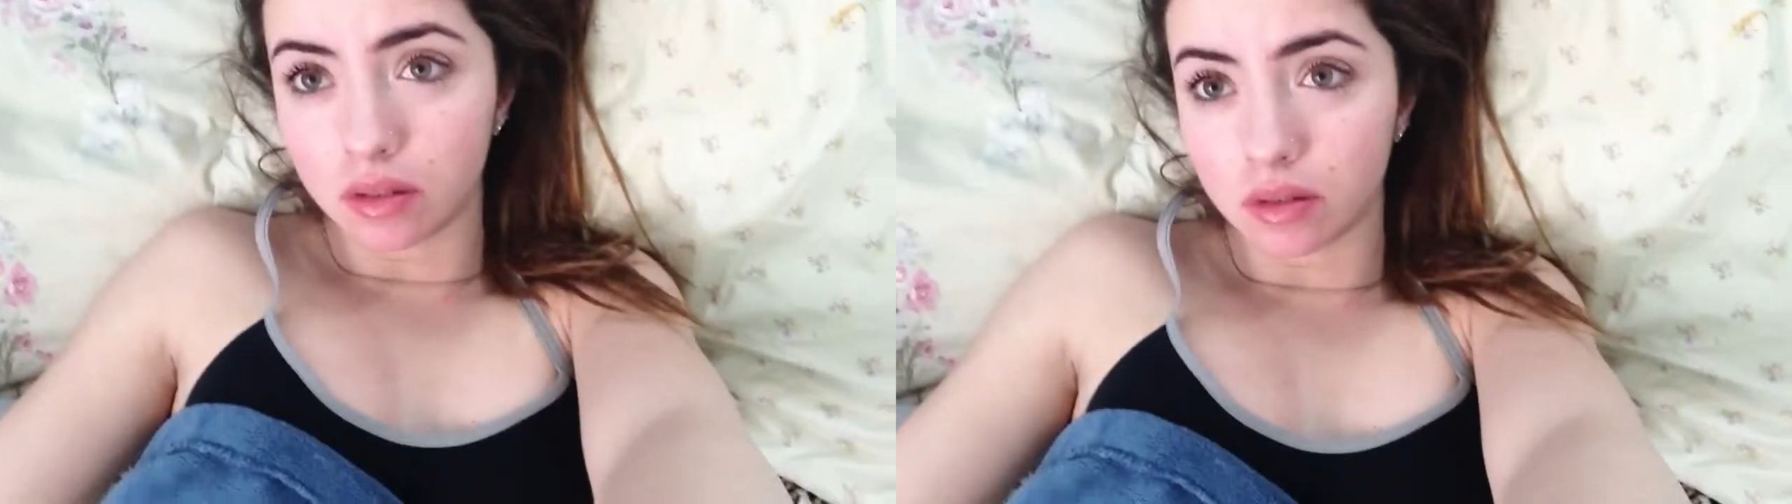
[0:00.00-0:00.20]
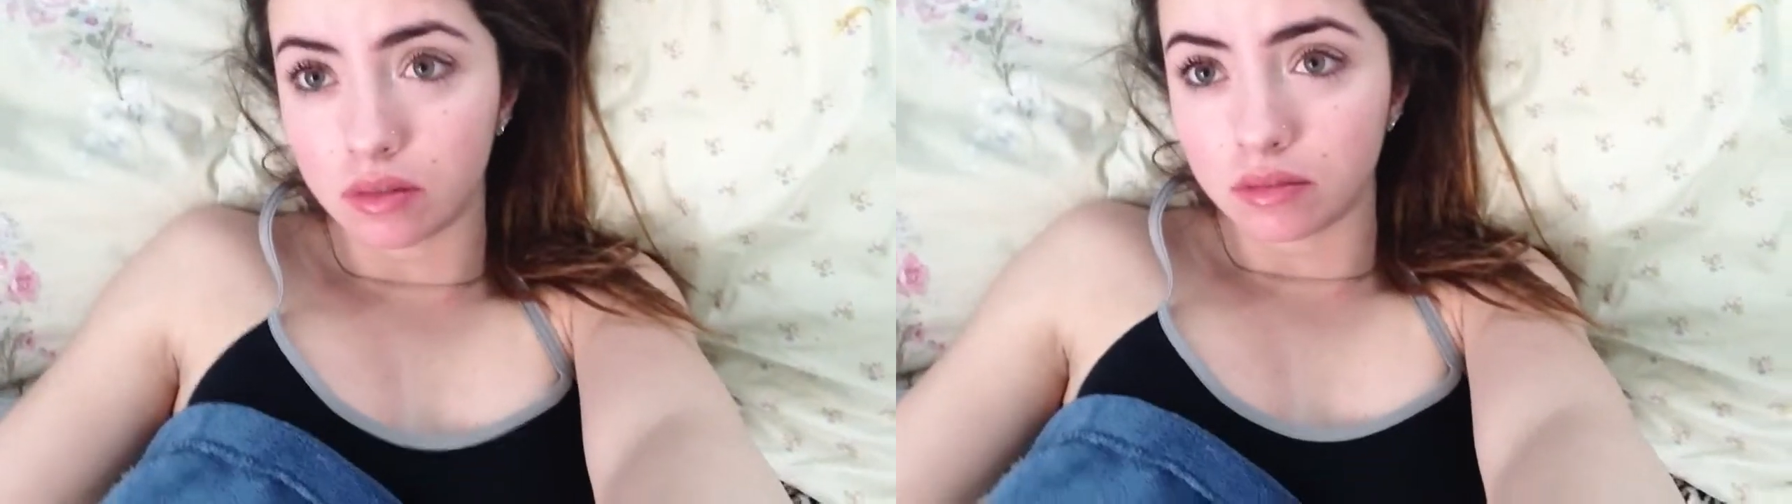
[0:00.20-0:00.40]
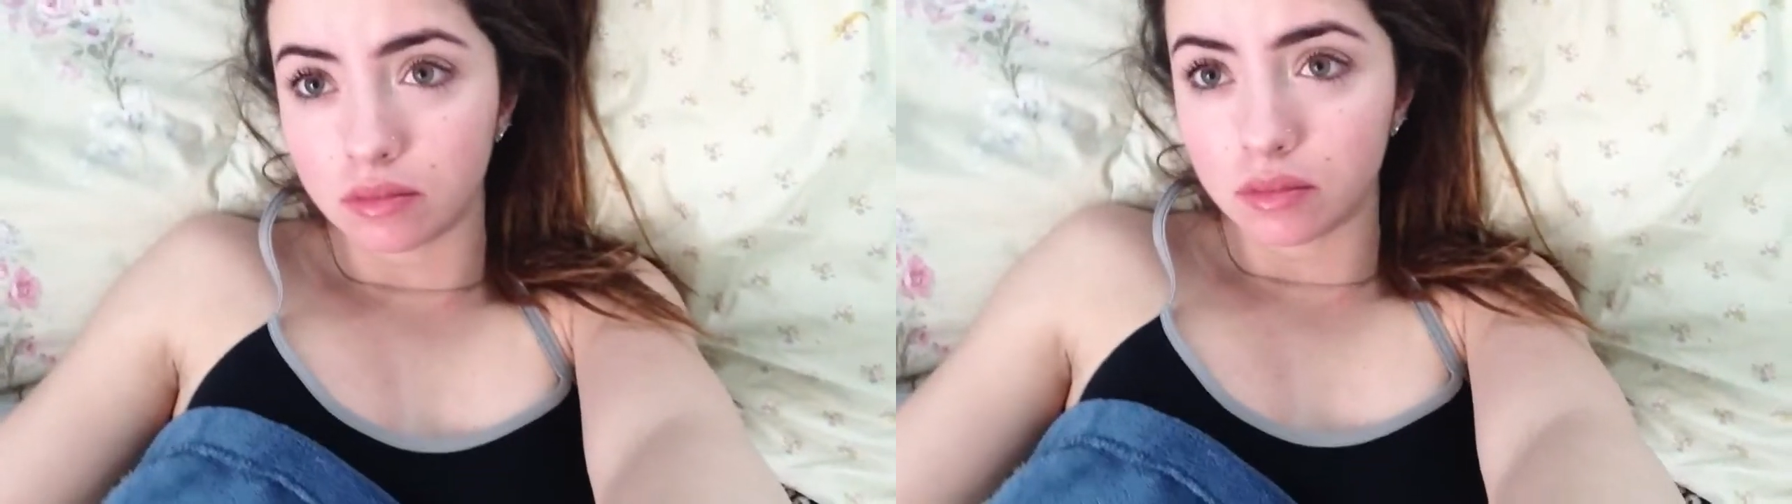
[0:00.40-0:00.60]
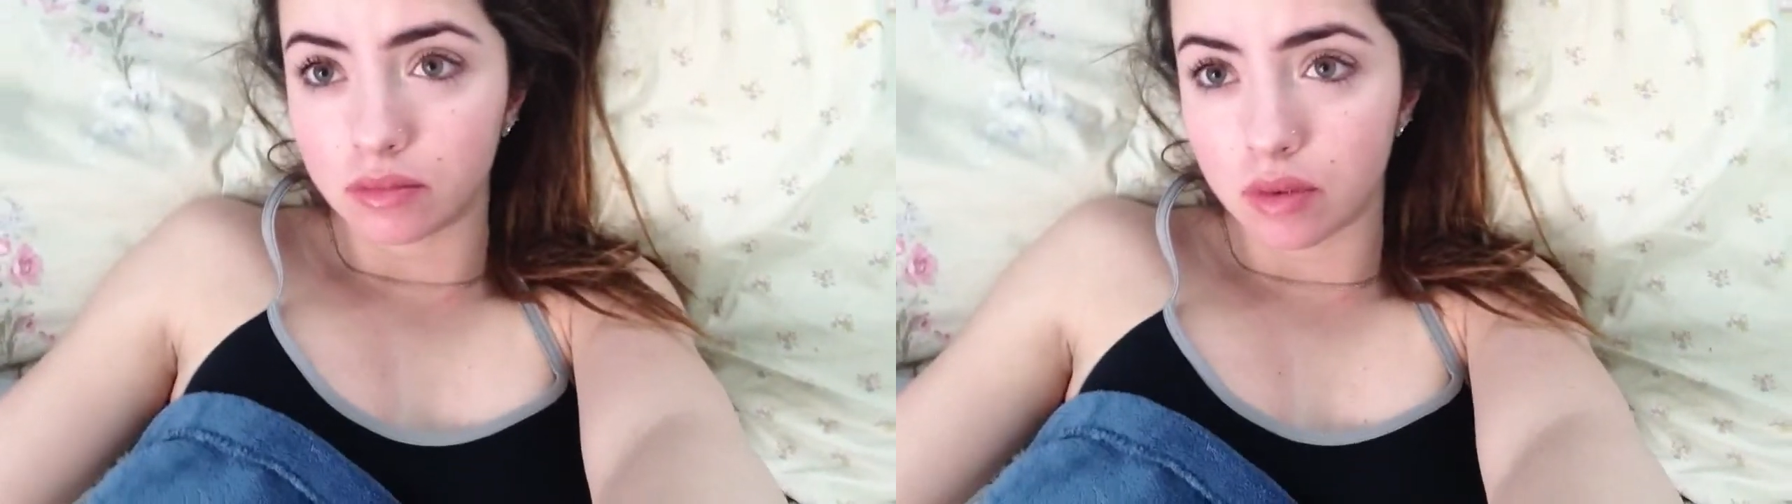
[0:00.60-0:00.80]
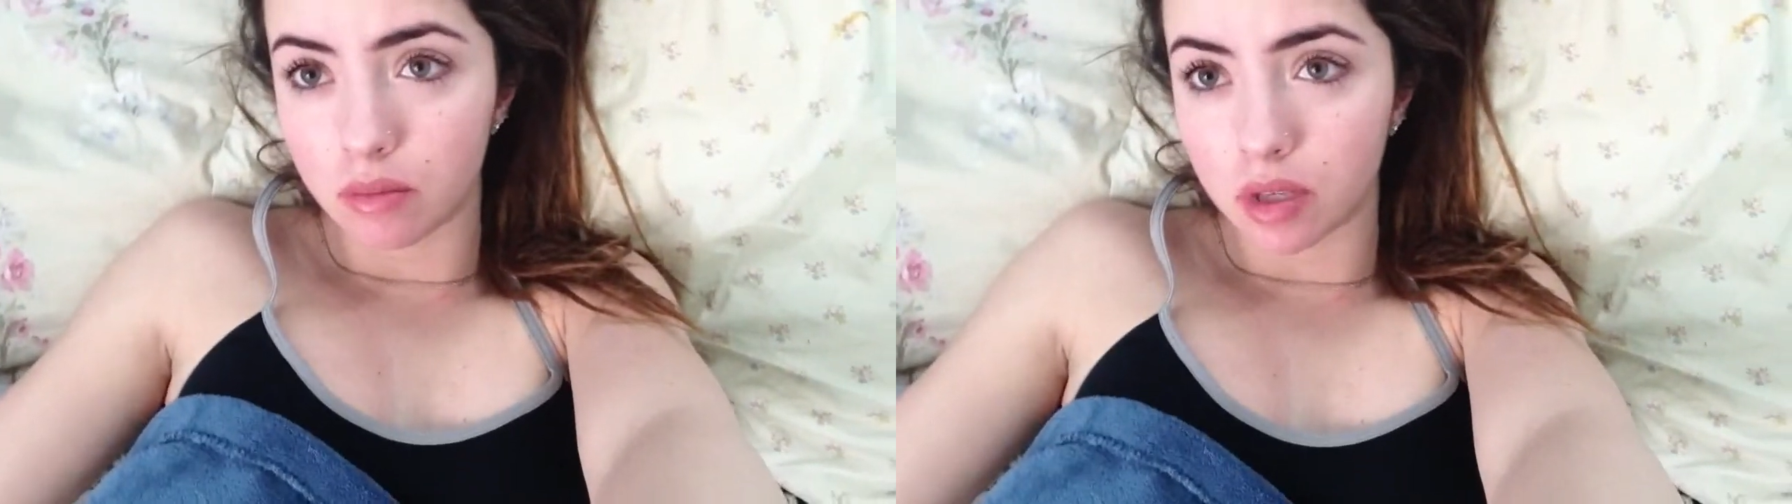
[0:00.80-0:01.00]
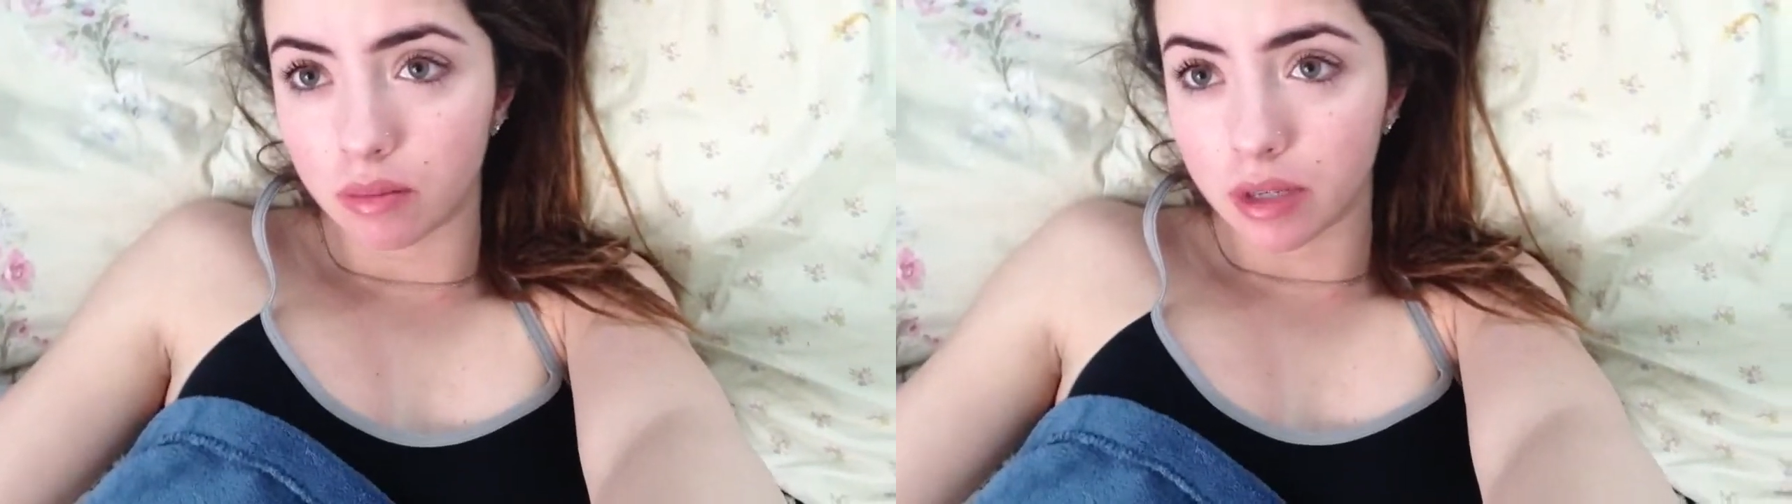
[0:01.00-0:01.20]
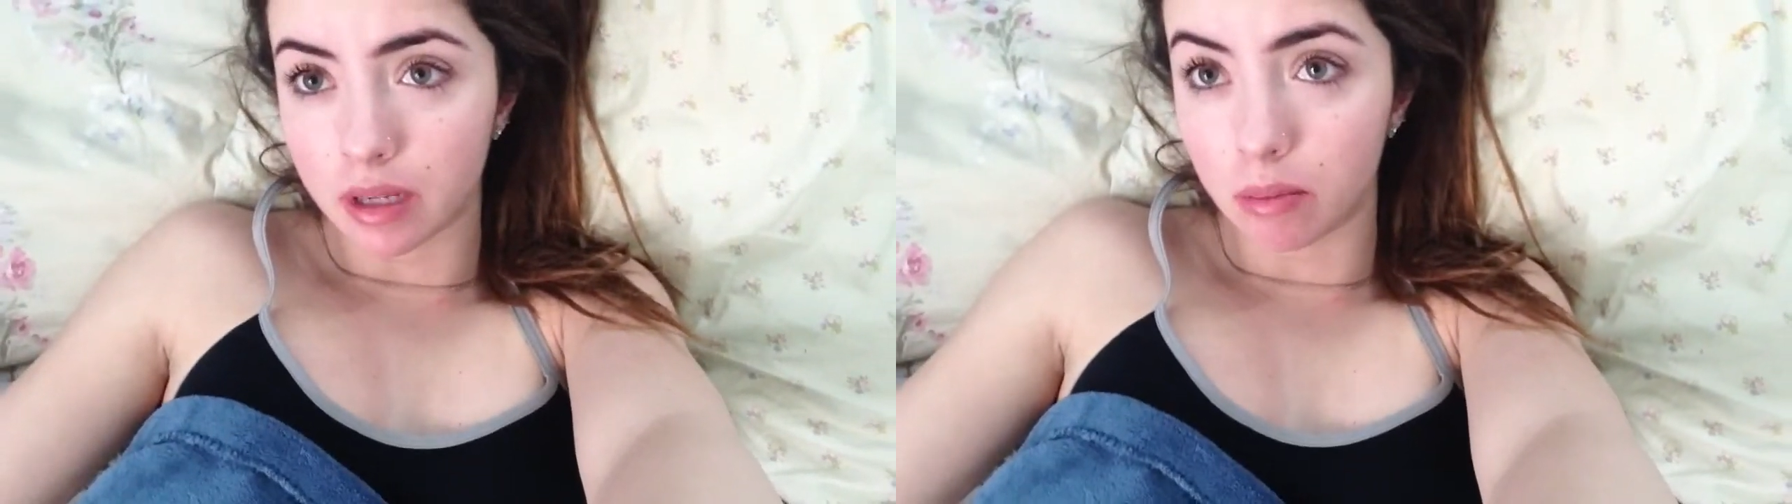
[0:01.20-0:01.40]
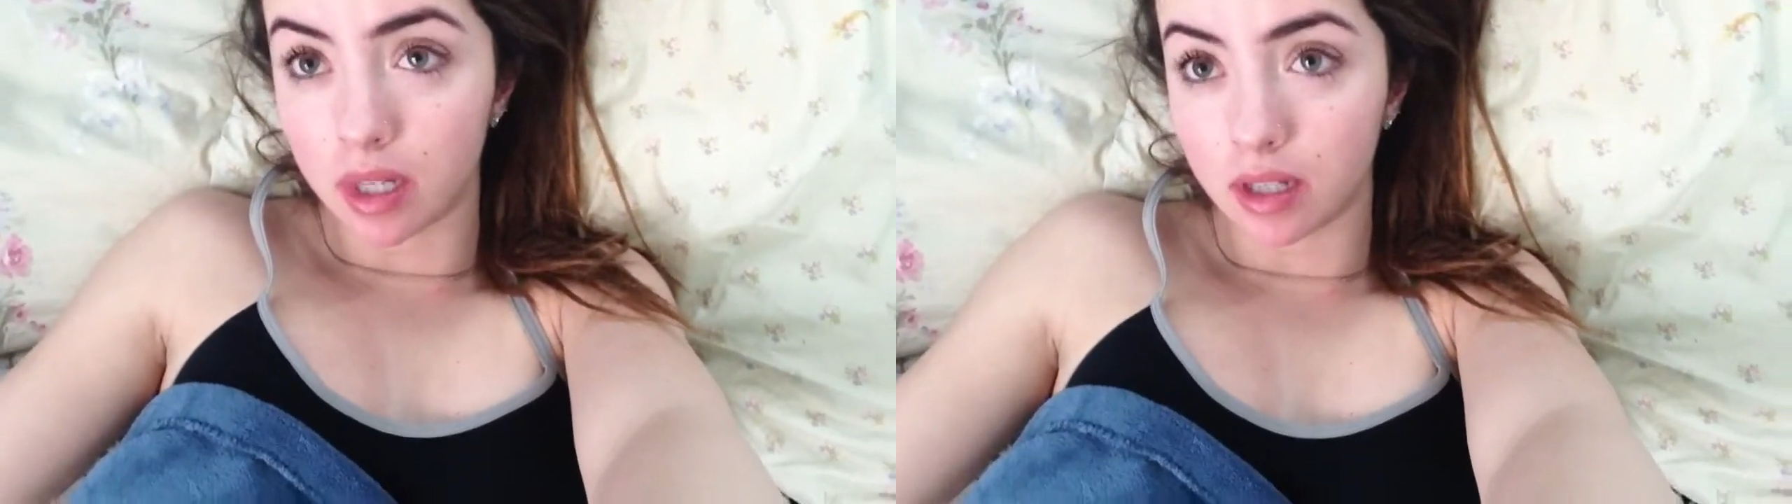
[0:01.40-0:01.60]
home from like
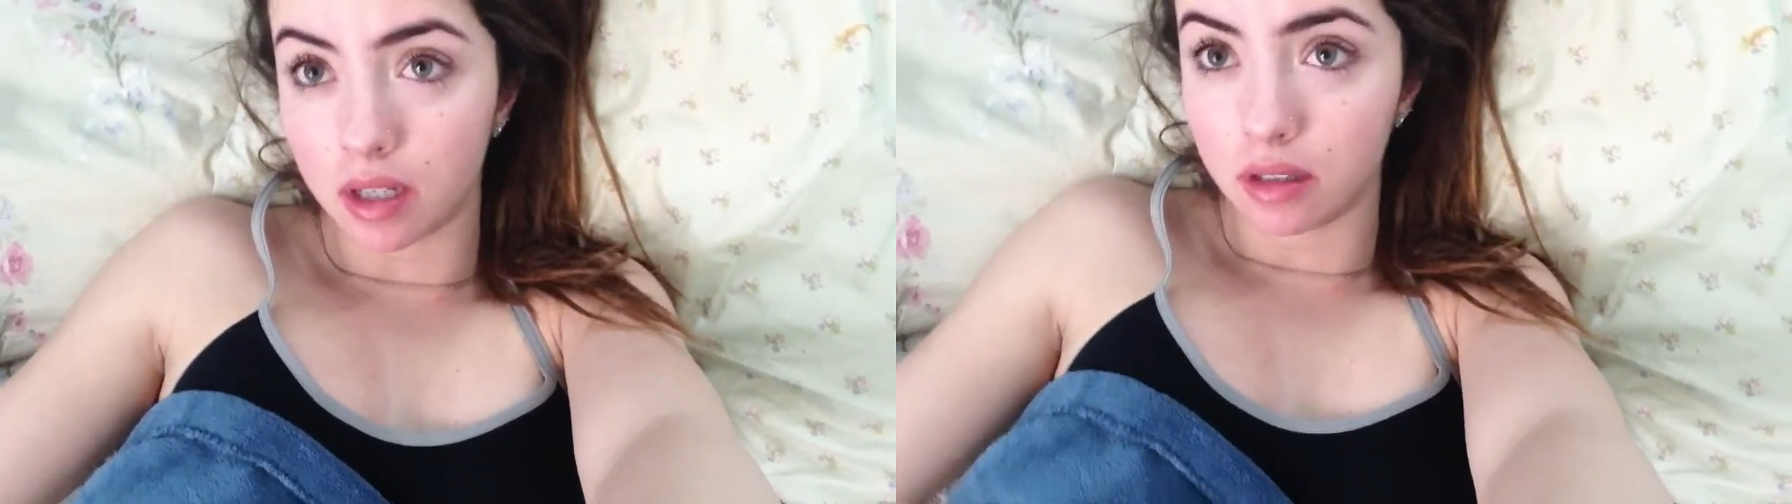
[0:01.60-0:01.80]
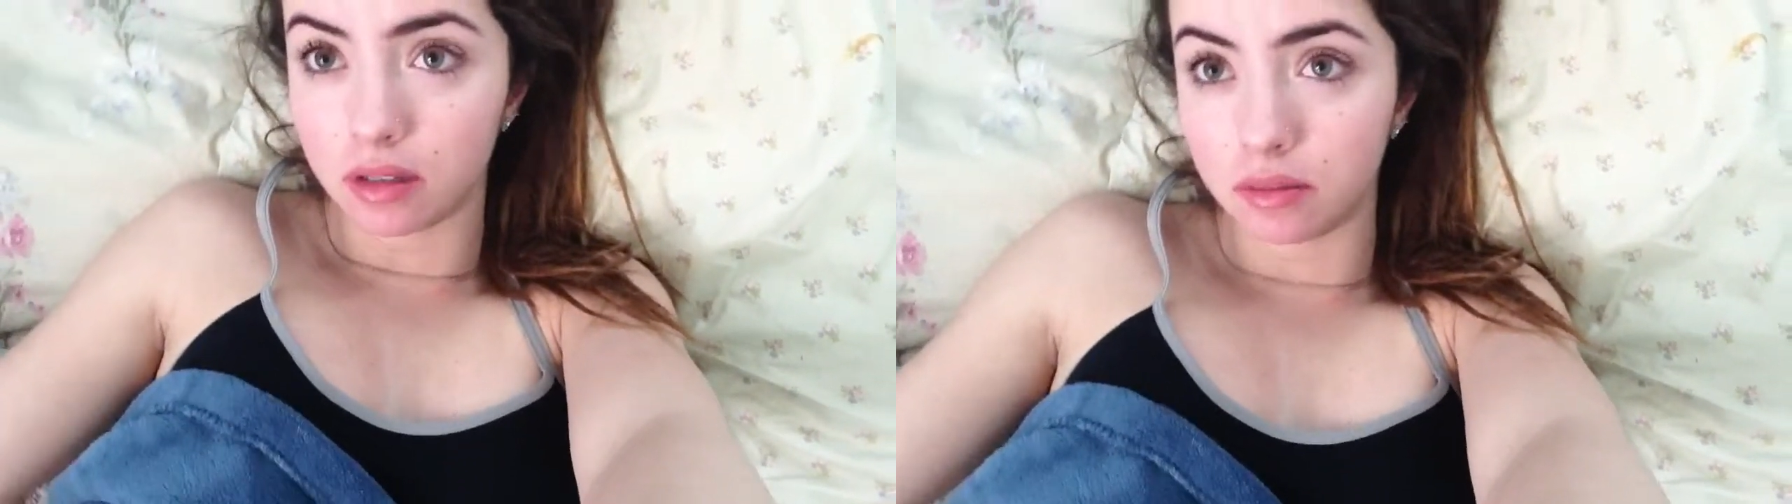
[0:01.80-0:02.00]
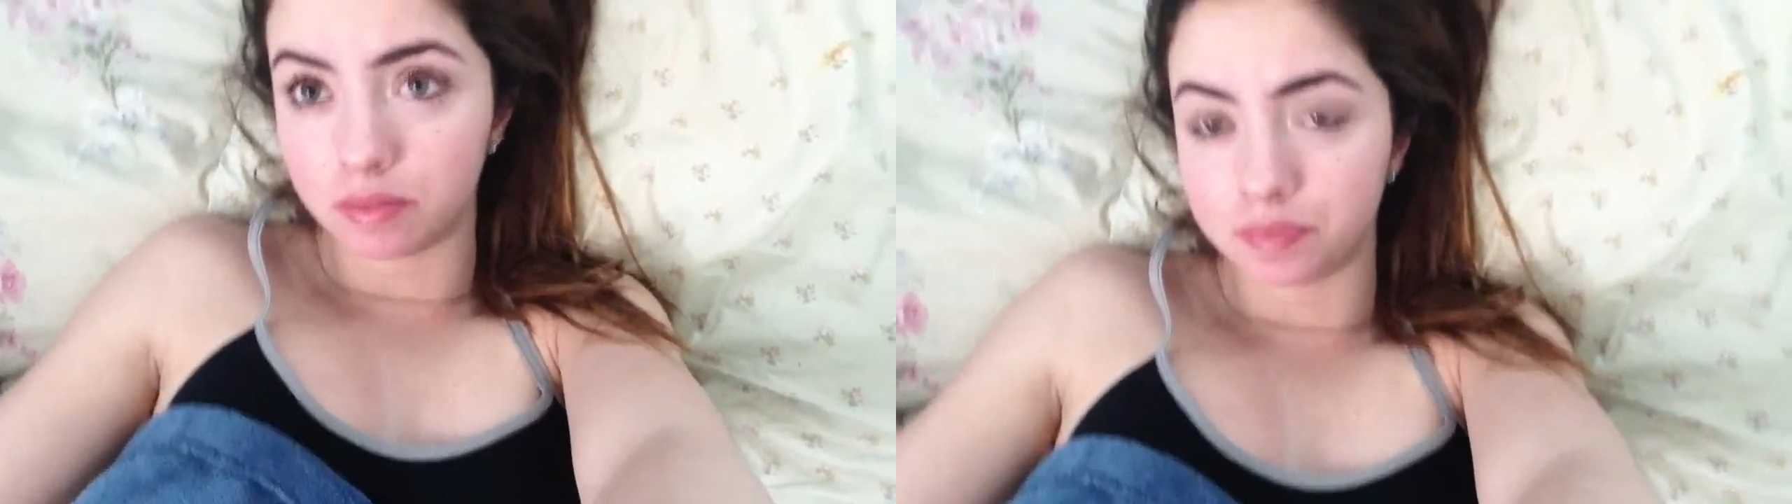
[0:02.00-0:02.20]
picking my dad up